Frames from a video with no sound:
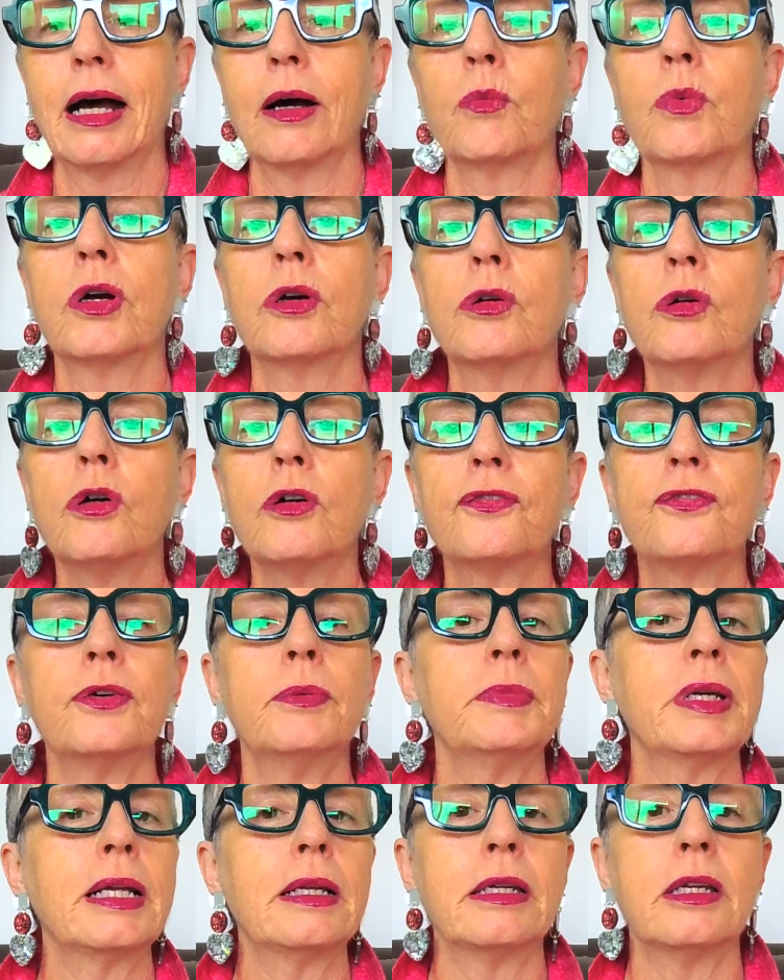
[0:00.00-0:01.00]
We're all
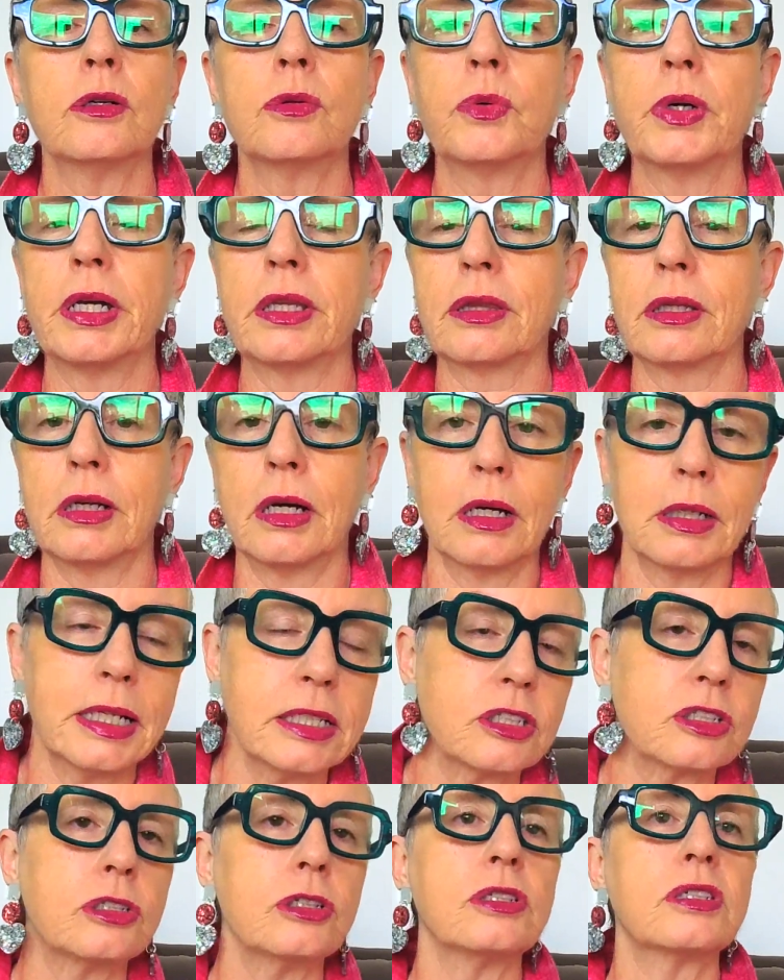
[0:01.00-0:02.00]
familiar with,
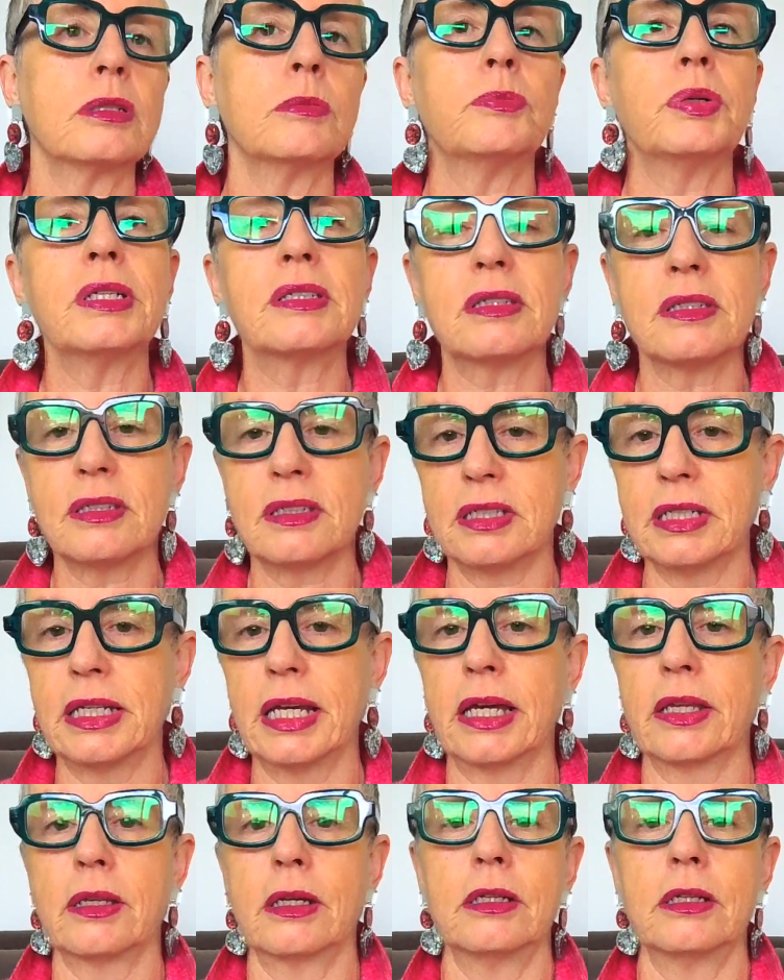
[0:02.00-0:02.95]
let's do some business together.